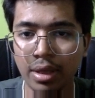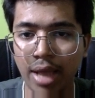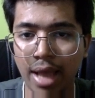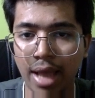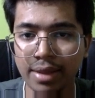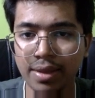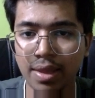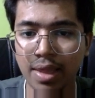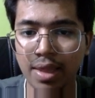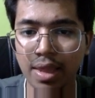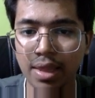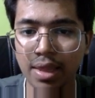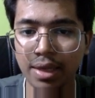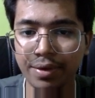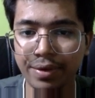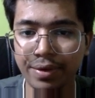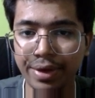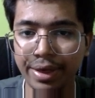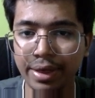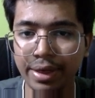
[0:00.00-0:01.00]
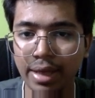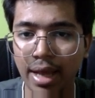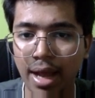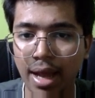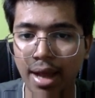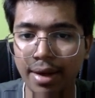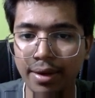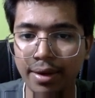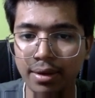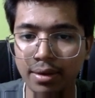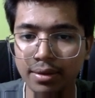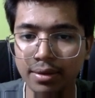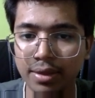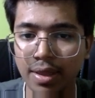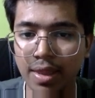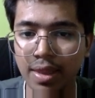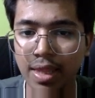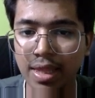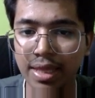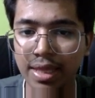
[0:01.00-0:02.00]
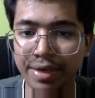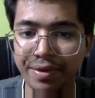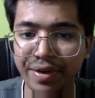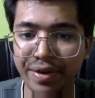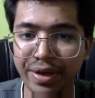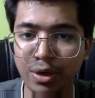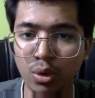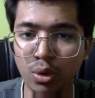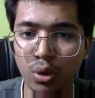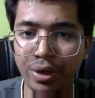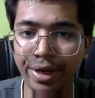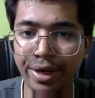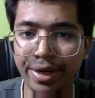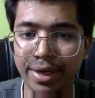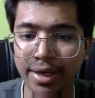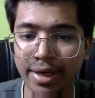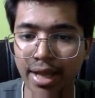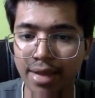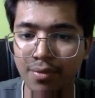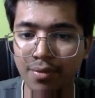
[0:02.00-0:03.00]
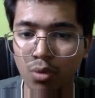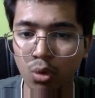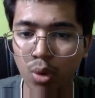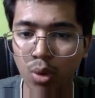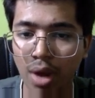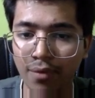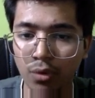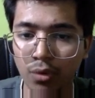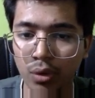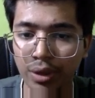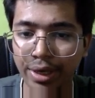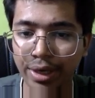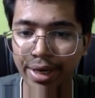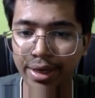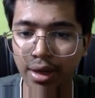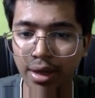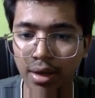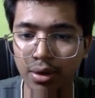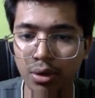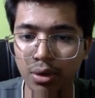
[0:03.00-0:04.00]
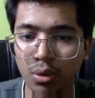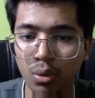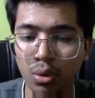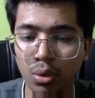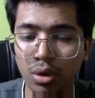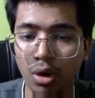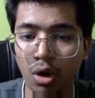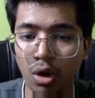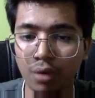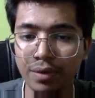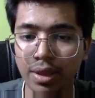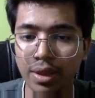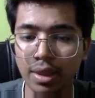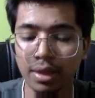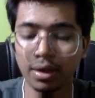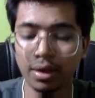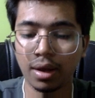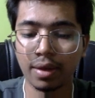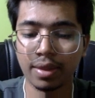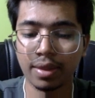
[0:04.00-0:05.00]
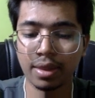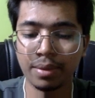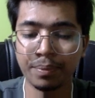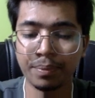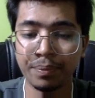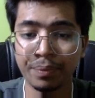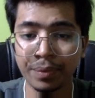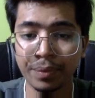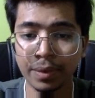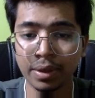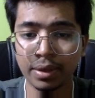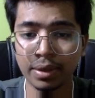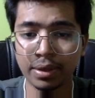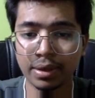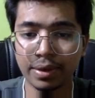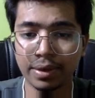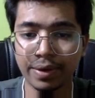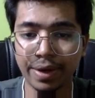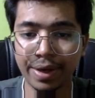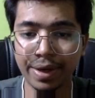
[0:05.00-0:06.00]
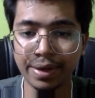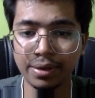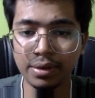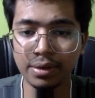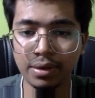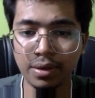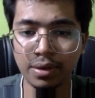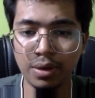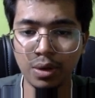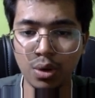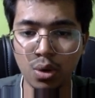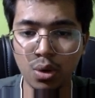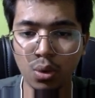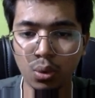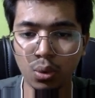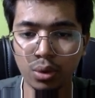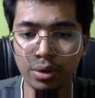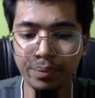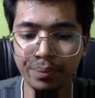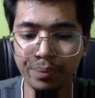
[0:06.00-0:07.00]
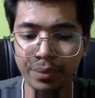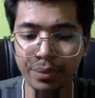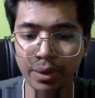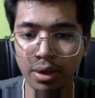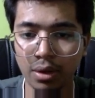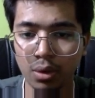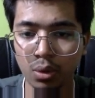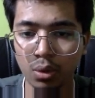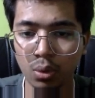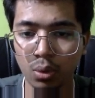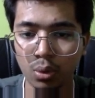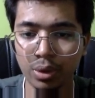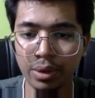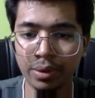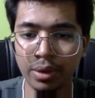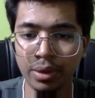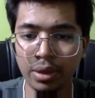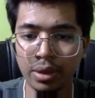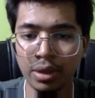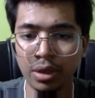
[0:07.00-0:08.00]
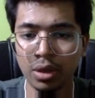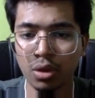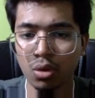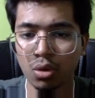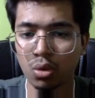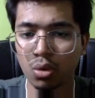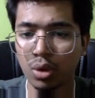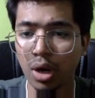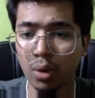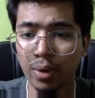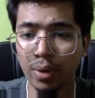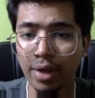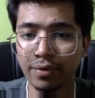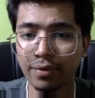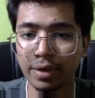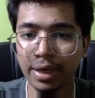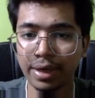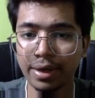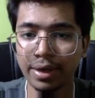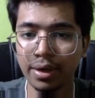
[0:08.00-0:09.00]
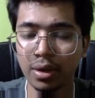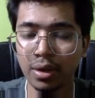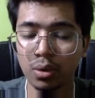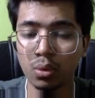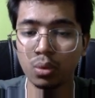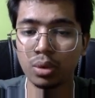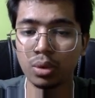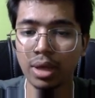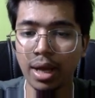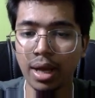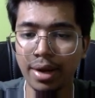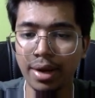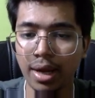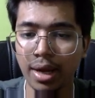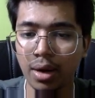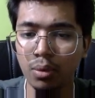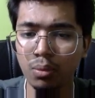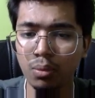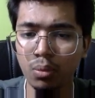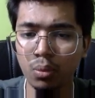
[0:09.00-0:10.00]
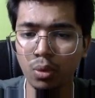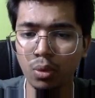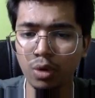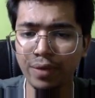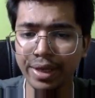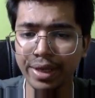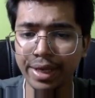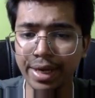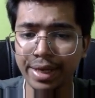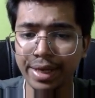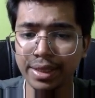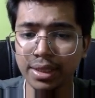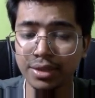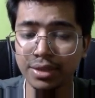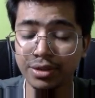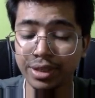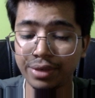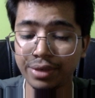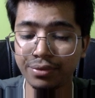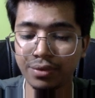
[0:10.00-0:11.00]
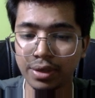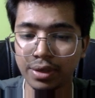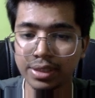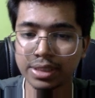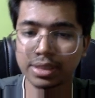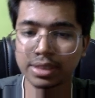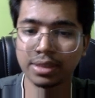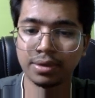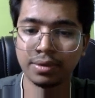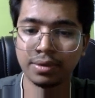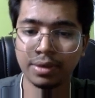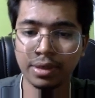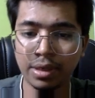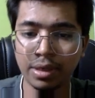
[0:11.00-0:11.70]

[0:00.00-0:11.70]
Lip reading: And this is the tree, and this is the tree node data type. So we have to create a node of this class, tree node root. So now we have created a root, and now we'll be creating the tree first.